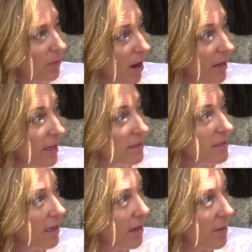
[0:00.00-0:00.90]
product,
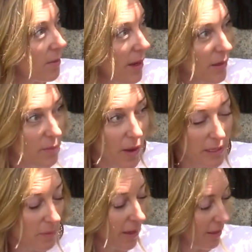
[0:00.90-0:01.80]
my own body
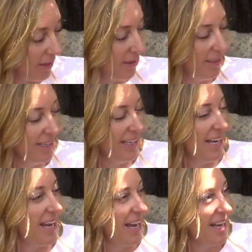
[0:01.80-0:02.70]
butter,
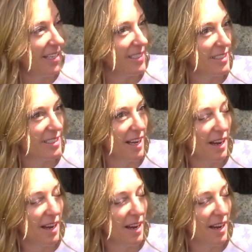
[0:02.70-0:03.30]
and